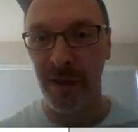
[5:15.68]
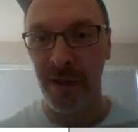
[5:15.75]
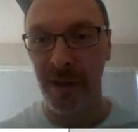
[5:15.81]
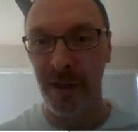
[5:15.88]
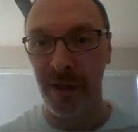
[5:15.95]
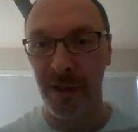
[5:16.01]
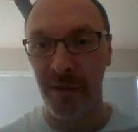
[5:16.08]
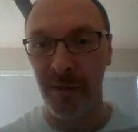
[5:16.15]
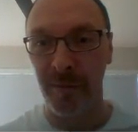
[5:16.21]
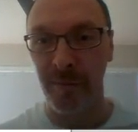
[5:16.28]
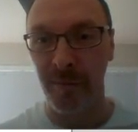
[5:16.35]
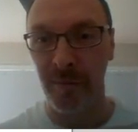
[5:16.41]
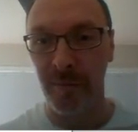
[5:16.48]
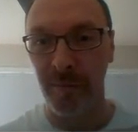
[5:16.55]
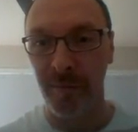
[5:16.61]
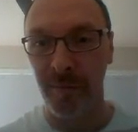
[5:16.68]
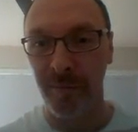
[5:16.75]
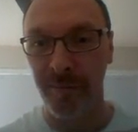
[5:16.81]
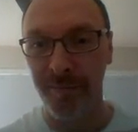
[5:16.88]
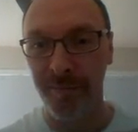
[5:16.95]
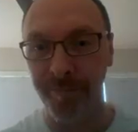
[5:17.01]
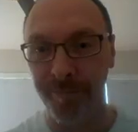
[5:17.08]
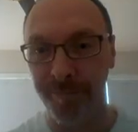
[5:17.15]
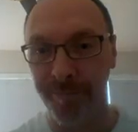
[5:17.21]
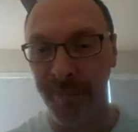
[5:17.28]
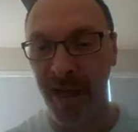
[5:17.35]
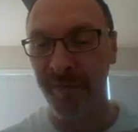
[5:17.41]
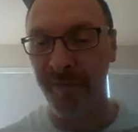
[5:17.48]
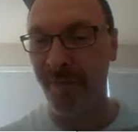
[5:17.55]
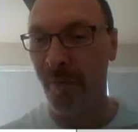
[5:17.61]

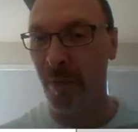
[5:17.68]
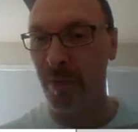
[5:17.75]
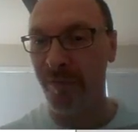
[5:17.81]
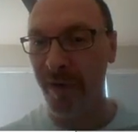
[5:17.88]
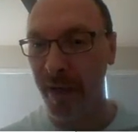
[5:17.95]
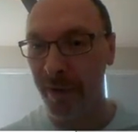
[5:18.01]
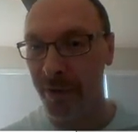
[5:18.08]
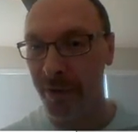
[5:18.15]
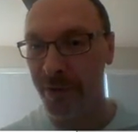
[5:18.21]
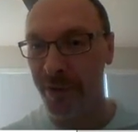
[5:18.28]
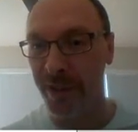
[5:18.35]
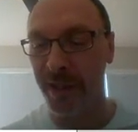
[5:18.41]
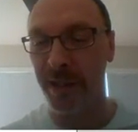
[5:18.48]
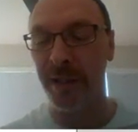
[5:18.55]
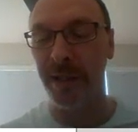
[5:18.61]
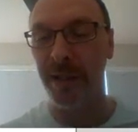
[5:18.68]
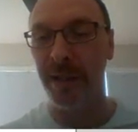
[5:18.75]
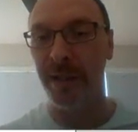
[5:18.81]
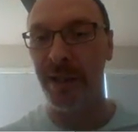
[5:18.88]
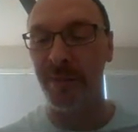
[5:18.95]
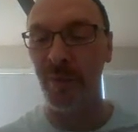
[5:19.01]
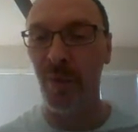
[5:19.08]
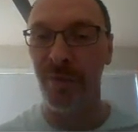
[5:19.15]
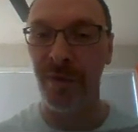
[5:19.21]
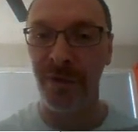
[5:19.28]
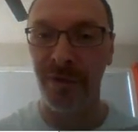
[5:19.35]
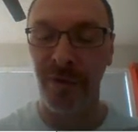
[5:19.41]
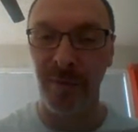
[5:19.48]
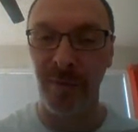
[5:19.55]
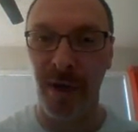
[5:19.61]
that form of energy is moved
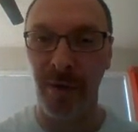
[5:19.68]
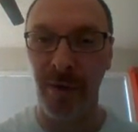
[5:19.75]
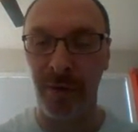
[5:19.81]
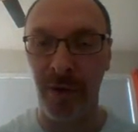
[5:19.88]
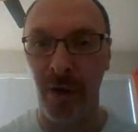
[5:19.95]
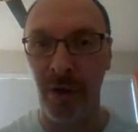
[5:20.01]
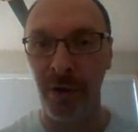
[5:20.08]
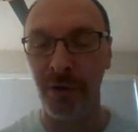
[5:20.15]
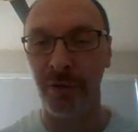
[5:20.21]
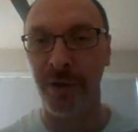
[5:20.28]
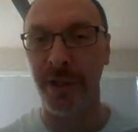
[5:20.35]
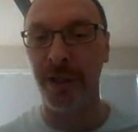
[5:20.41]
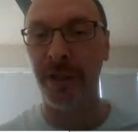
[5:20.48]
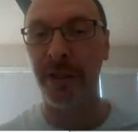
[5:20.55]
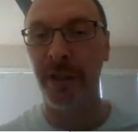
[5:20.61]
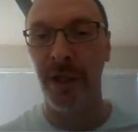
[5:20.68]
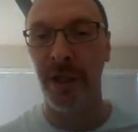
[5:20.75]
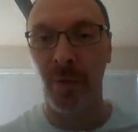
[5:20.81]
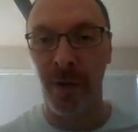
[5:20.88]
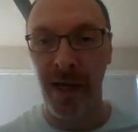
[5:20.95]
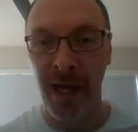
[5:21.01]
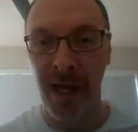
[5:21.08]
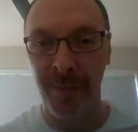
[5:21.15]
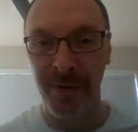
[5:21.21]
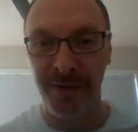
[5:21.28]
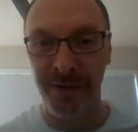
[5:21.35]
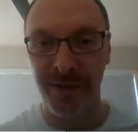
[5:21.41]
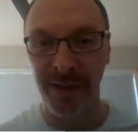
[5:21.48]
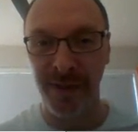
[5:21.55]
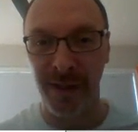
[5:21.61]
into the mitochondria, what
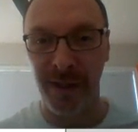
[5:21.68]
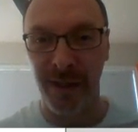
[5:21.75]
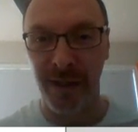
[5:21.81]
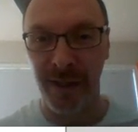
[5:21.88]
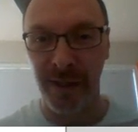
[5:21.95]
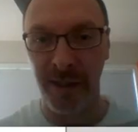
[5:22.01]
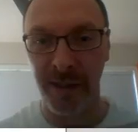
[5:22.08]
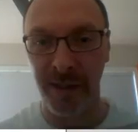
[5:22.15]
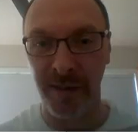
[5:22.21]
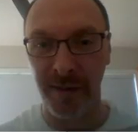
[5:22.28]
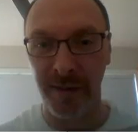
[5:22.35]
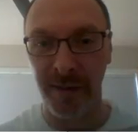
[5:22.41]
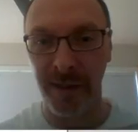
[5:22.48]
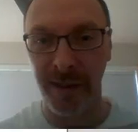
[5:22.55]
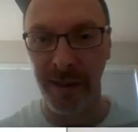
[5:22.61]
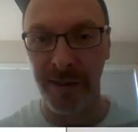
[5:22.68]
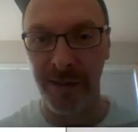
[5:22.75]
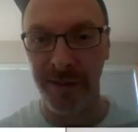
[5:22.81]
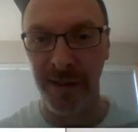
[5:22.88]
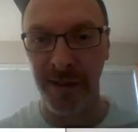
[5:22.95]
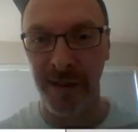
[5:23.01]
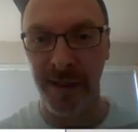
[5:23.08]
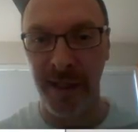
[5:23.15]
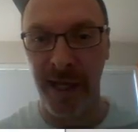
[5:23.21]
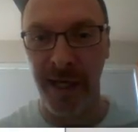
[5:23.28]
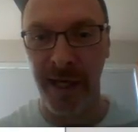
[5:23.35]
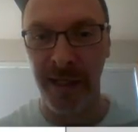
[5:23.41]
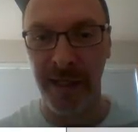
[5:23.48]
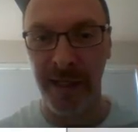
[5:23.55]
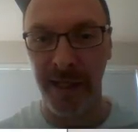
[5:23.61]
happens is the
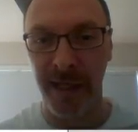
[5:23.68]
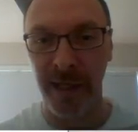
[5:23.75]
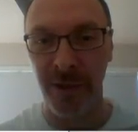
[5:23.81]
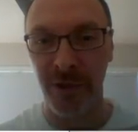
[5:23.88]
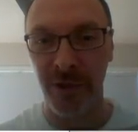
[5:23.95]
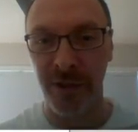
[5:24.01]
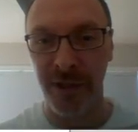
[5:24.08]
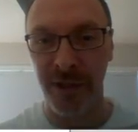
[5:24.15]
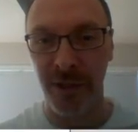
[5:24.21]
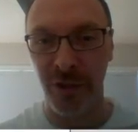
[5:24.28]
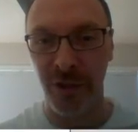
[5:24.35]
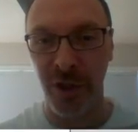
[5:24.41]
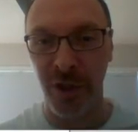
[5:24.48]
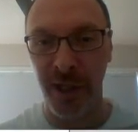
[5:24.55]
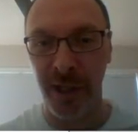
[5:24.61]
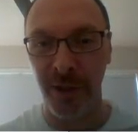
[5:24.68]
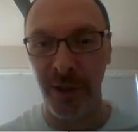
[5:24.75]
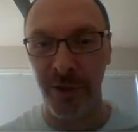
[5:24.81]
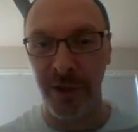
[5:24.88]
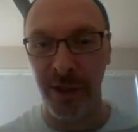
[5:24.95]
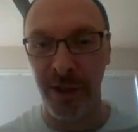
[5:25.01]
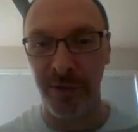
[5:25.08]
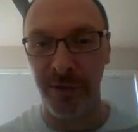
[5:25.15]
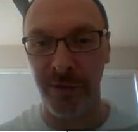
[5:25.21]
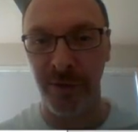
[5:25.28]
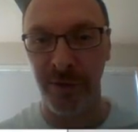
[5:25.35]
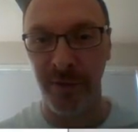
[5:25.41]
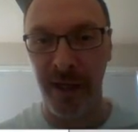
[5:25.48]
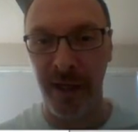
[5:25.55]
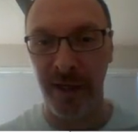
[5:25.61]
NADH is changed
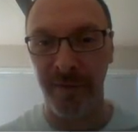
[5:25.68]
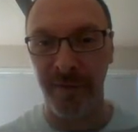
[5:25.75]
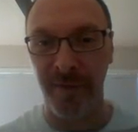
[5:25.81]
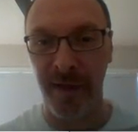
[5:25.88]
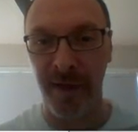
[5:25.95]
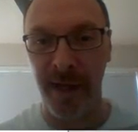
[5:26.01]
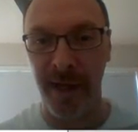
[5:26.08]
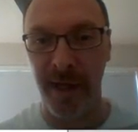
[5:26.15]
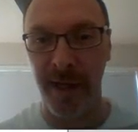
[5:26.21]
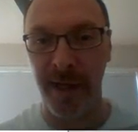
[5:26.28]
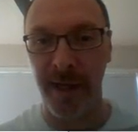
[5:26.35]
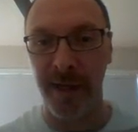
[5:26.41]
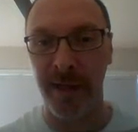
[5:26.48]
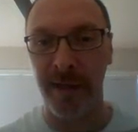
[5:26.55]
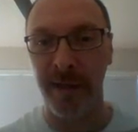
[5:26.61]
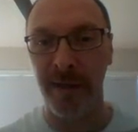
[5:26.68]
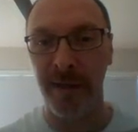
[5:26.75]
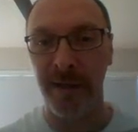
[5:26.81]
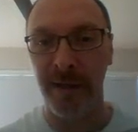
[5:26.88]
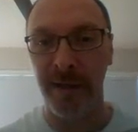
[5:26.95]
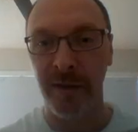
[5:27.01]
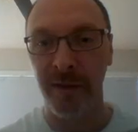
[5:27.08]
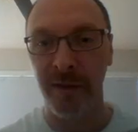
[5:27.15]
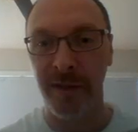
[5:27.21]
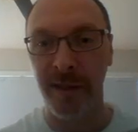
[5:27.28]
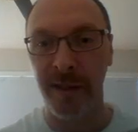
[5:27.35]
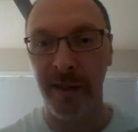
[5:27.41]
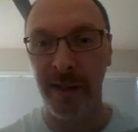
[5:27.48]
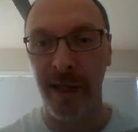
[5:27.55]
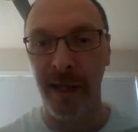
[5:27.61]
into
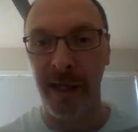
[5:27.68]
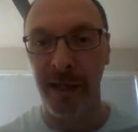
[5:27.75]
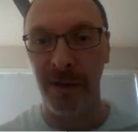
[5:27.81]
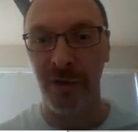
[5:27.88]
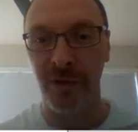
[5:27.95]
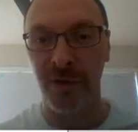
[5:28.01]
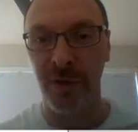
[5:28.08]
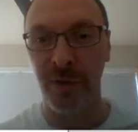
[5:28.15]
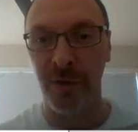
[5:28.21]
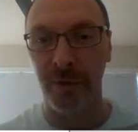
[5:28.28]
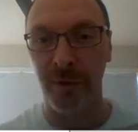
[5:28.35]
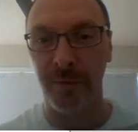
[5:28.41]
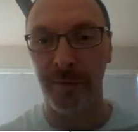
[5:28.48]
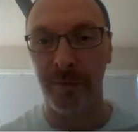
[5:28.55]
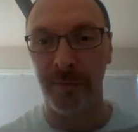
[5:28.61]
FADH2.